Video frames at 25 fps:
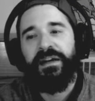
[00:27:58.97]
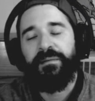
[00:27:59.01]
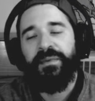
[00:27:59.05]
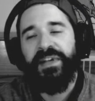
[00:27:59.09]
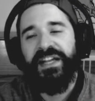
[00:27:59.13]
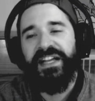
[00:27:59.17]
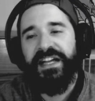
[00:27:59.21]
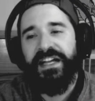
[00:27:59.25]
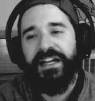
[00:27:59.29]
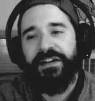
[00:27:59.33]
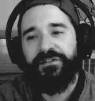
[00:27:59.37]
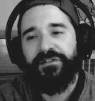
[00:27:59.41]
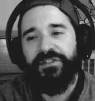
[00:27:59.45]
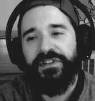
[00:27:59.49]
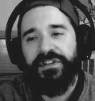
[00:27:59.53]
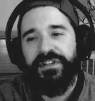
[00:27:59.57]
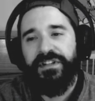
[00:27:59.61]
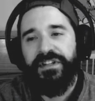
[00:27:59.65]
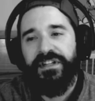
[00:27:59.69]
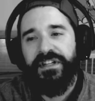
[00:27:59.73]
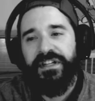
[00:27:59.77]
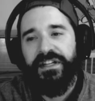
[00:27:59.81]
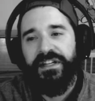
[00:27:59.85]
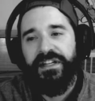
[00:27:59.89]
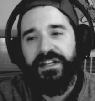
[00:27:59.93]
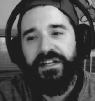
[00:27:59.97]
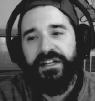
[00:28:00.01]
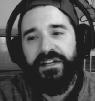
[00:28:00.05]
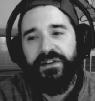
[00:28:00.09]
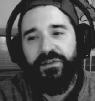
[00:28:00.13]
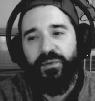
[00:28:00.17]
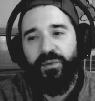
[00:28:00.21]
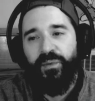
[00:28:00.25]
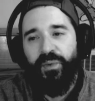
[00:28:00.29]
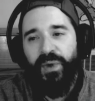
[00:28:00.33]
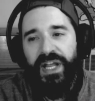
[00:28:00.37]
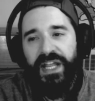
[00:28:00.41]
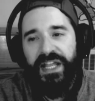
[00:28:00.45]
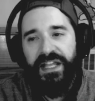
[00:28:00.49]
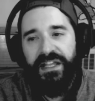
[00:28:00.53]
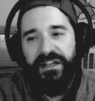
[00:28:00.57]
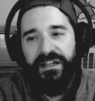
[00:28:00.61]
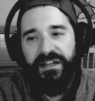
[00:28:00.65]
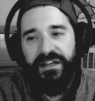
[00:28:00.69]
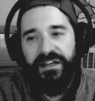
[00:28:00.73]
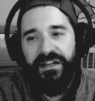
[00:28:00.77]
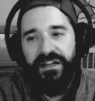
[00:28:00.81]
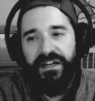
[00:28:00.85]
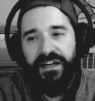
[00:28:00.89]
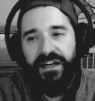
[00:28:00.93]
like I have to wait
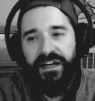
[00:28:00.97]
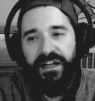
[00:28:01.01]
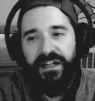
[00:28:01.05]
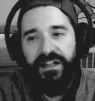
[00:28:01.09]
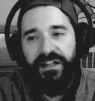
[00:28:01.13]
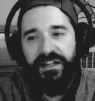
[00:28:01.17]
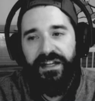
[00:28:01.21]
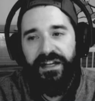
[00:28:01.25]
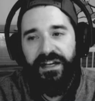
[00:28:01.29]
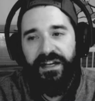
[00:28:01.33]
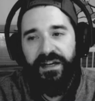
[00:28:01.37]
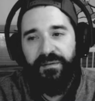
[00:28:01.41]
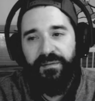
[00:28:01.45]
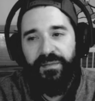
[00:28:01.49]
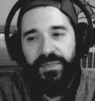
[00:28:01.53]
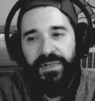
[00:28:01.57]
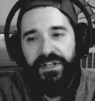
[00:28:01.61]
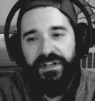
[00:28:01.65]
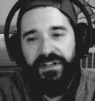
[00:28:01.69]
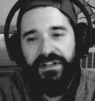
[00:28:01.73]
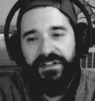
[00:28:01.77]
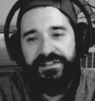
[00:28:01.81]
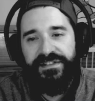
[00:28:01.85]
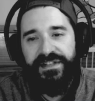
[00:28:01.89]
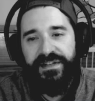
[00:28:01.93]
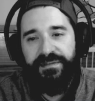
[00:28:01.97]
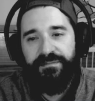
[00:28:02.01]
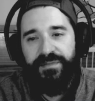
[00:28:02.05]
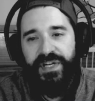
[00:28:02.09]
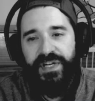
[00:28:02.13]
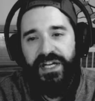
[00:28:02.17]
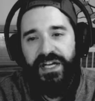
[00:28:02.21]
on that because I